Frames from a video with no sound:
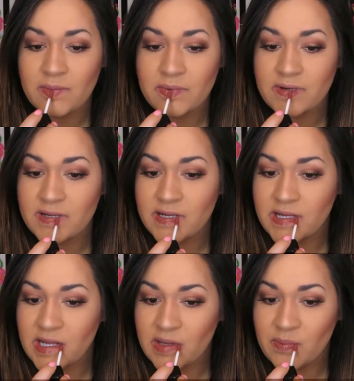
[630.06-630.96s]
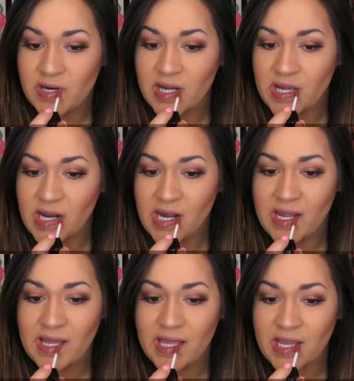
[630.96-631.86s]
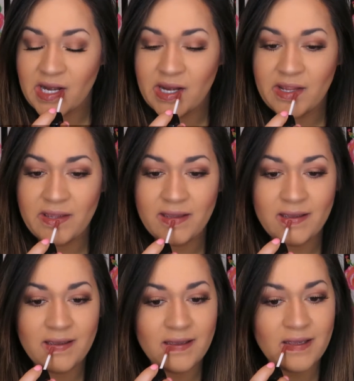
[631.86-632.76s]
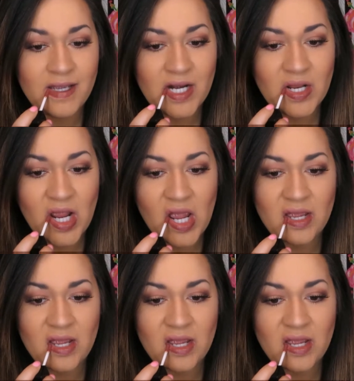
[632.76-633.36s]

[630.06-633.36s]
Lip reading: pretty brown. Like a nude.